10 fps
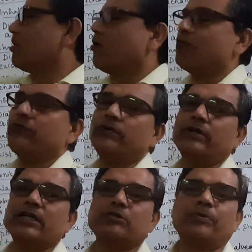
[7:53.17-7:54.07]
of
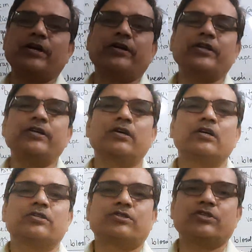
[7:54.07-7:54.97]

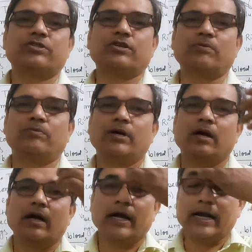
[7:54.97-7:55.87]
respiratory
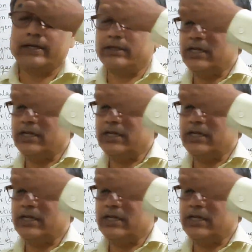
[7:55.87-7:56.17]
system, and